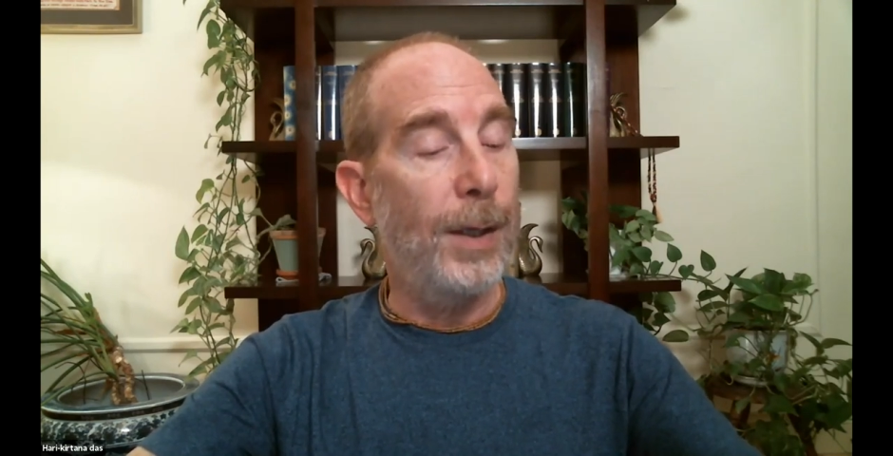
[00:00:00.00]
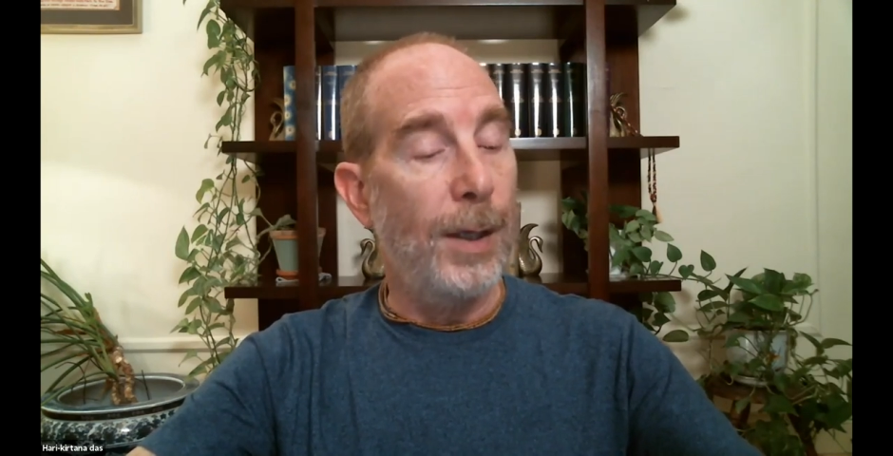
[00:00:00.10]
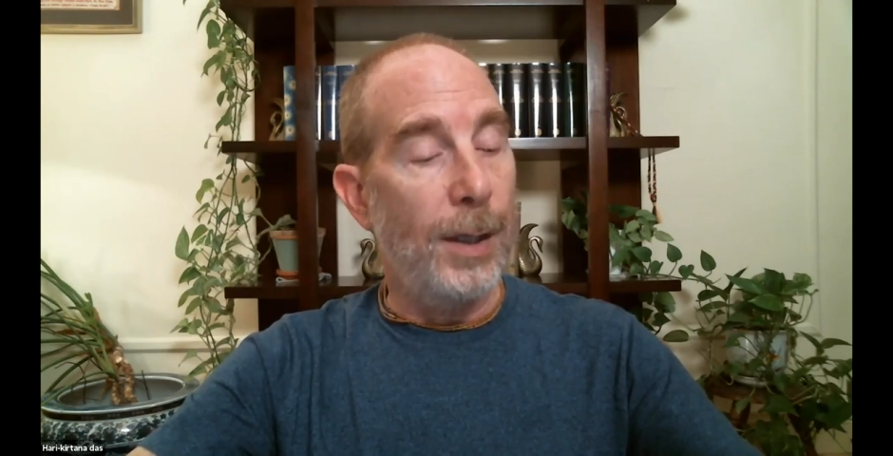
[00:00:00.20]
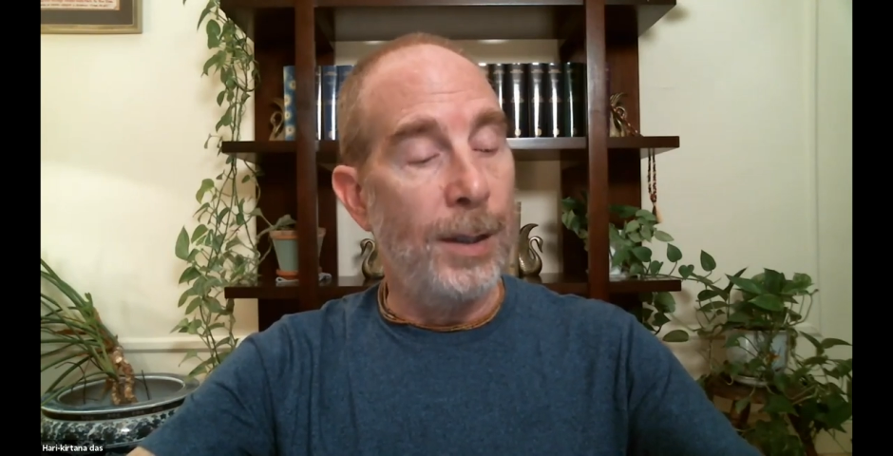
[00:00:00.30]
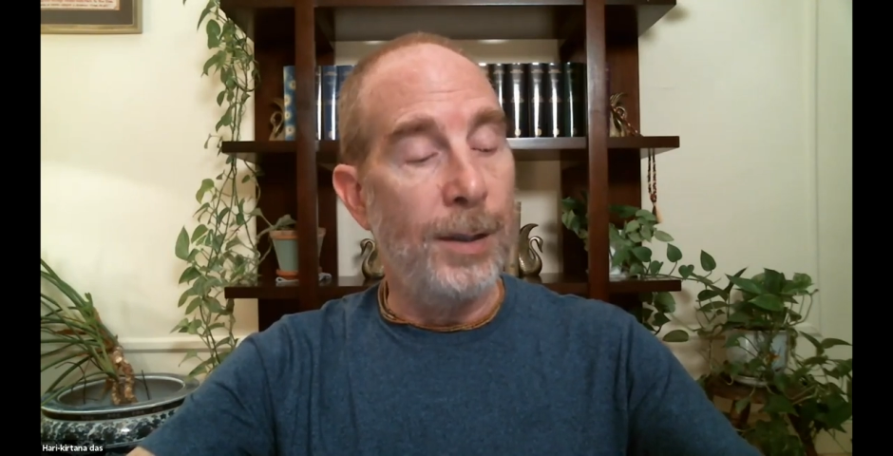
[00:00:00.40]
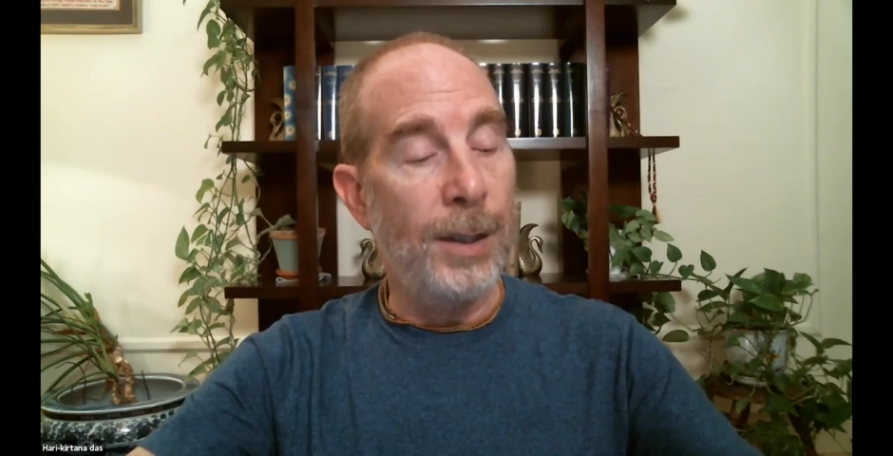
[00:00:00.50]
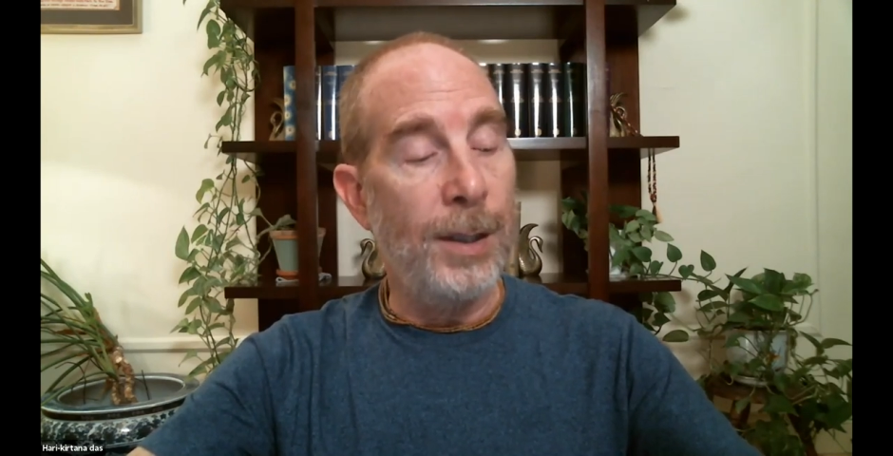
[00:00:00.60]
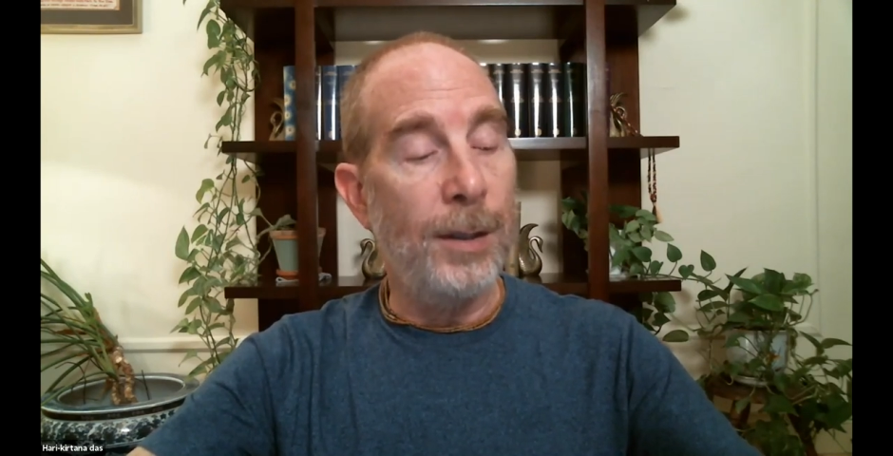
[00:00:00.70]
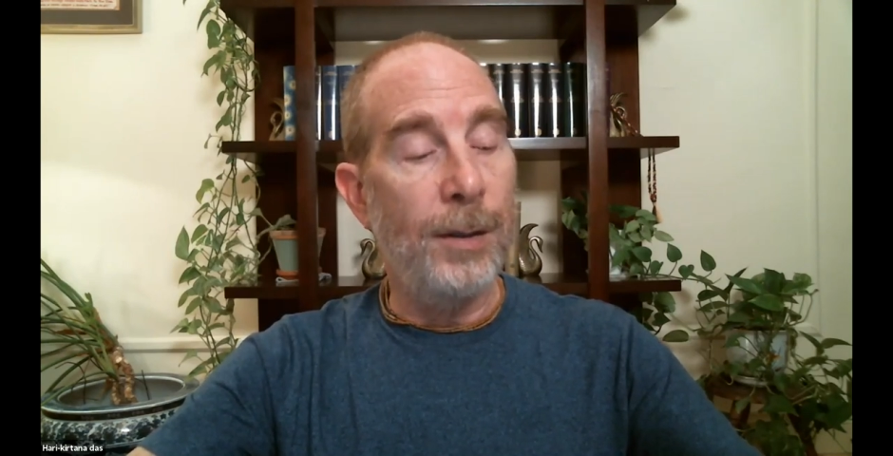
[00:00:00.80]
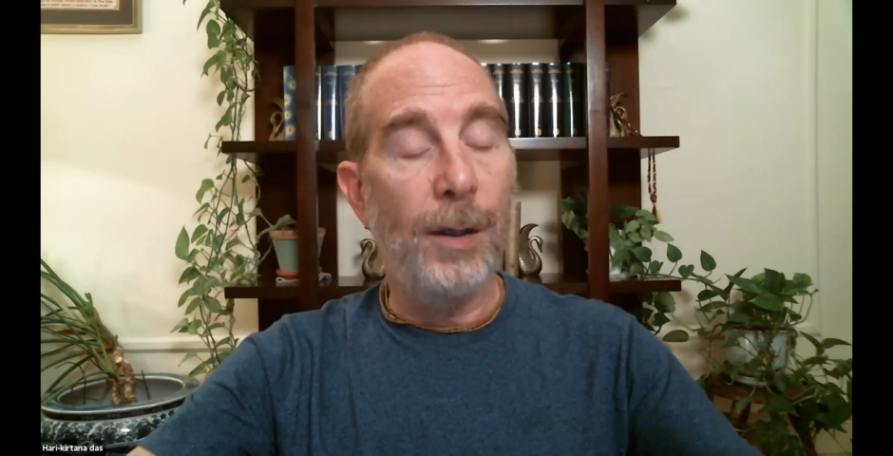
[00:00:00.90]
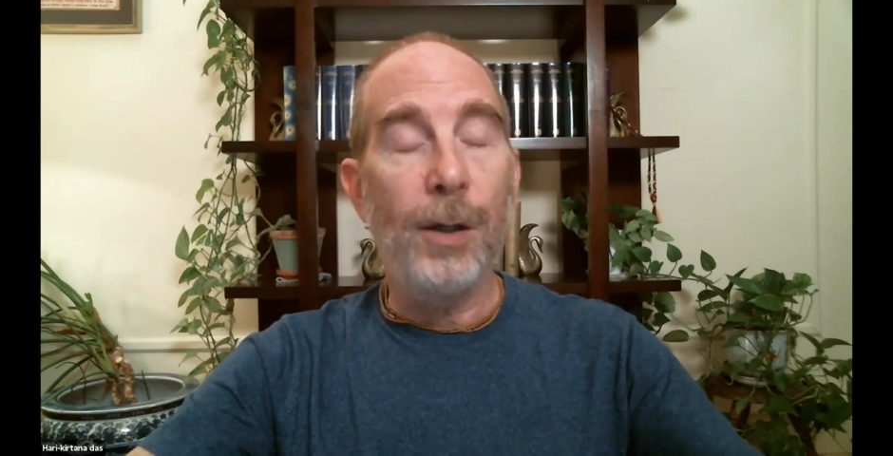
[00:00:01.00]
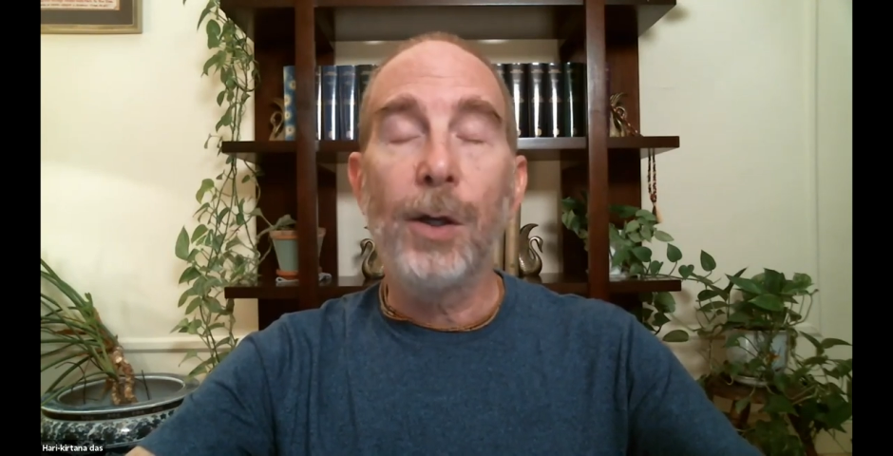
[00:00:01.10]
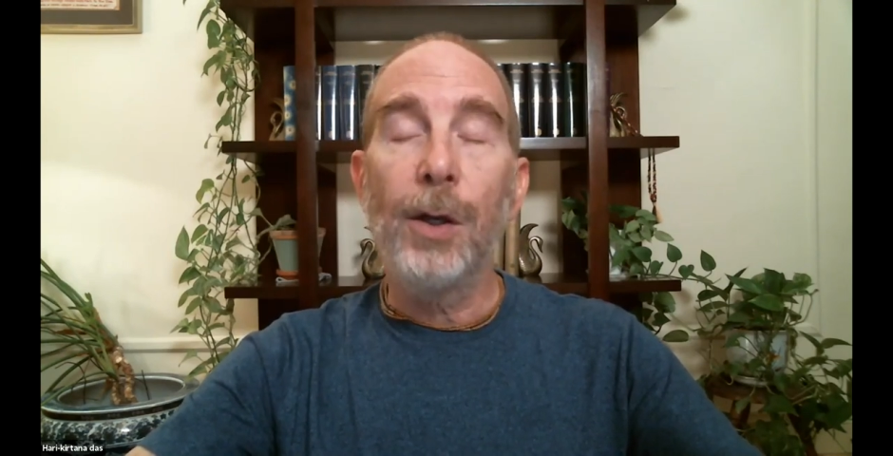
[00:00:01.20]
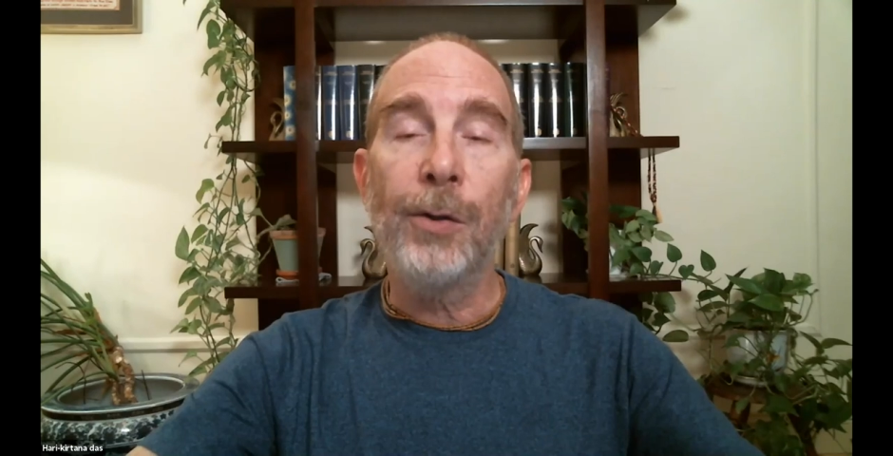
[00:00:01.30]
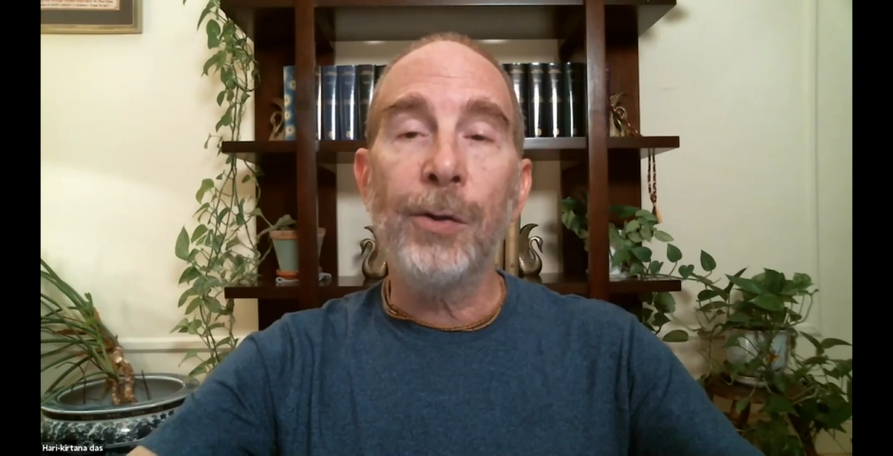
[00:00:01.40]
Indeed,
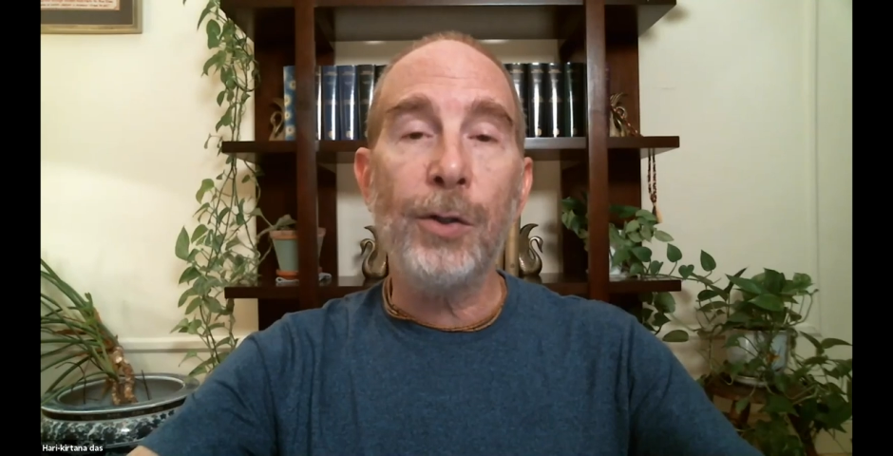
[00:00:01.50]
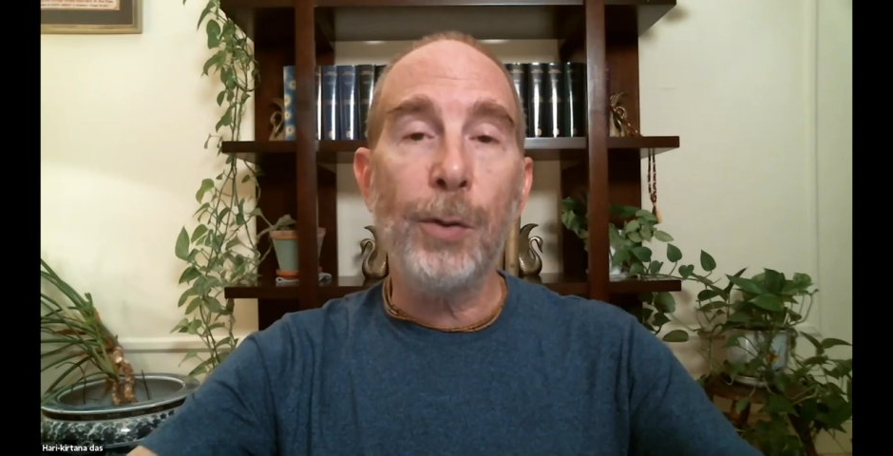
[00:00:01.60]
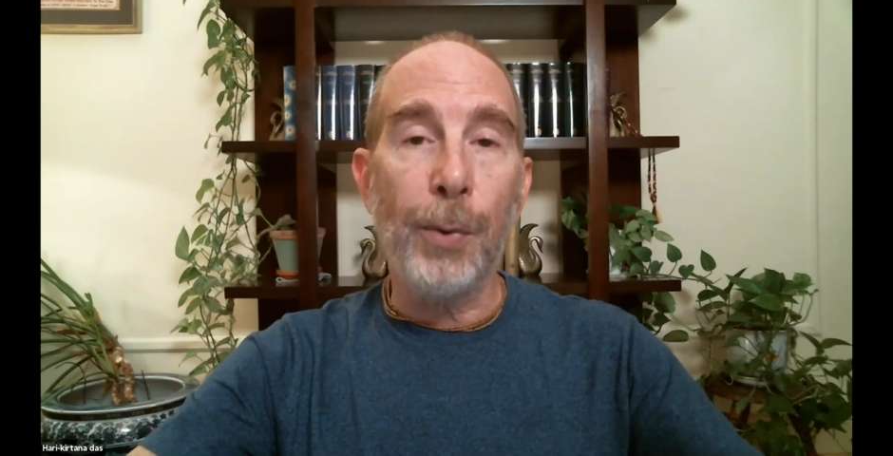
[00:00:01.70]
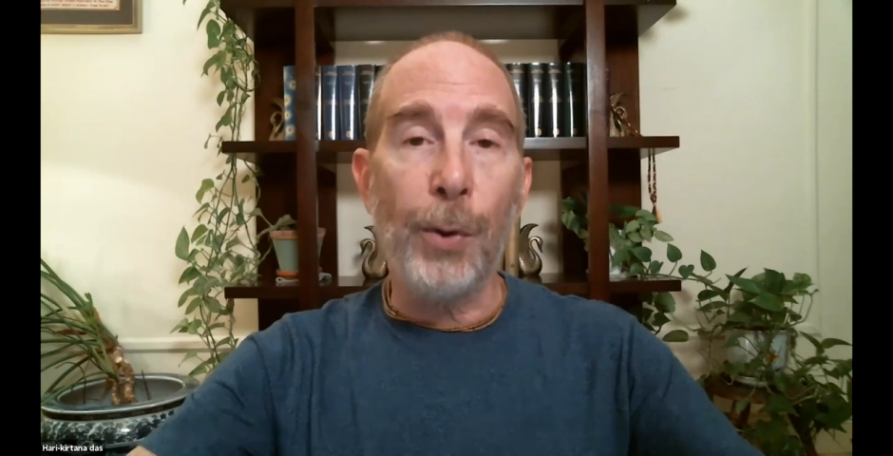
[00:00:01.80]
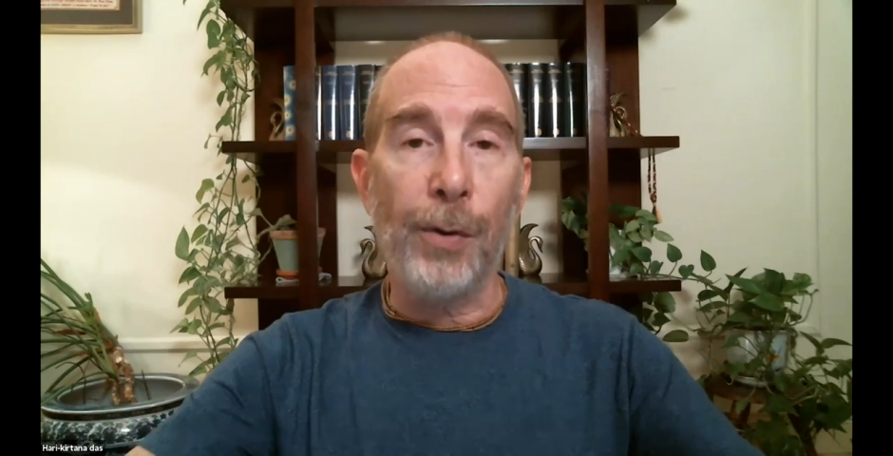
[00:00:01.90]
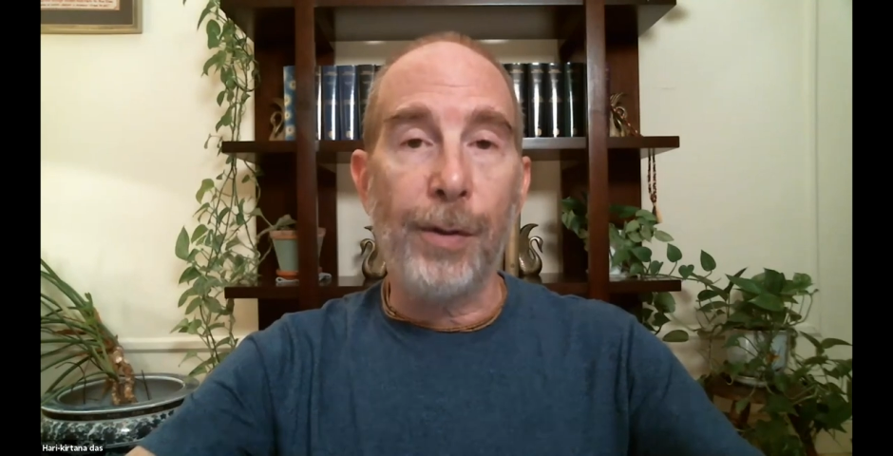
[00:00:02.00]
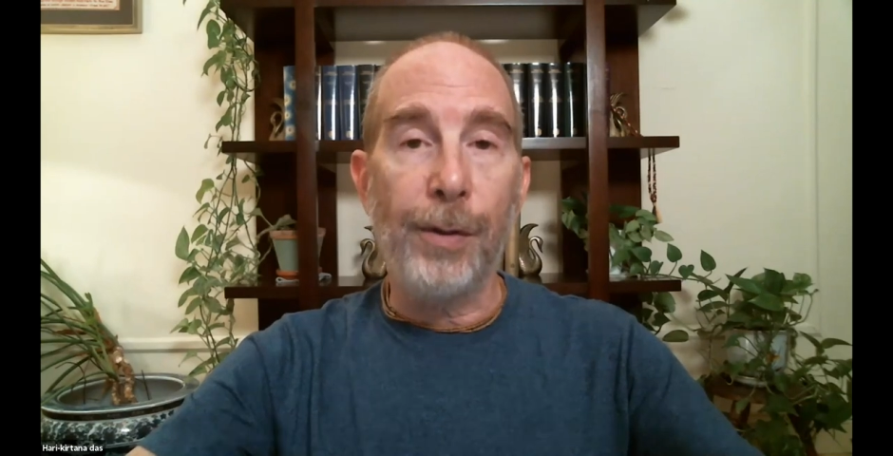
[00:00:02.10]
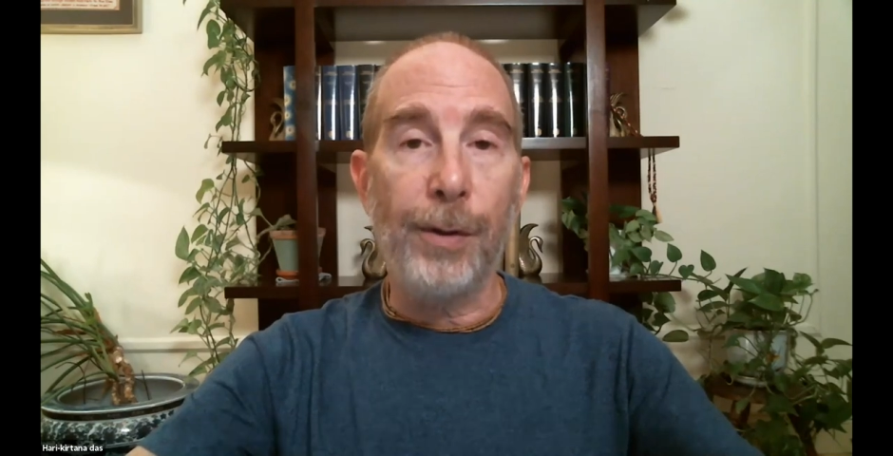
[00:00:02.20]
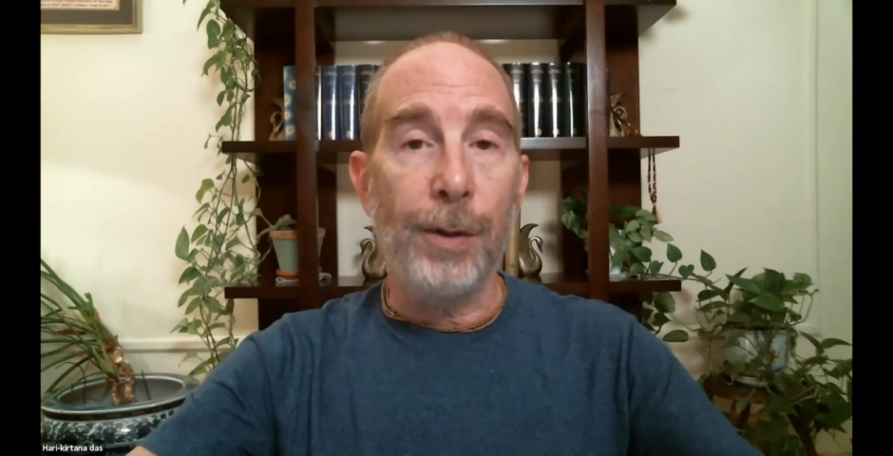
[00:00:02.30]
such a birth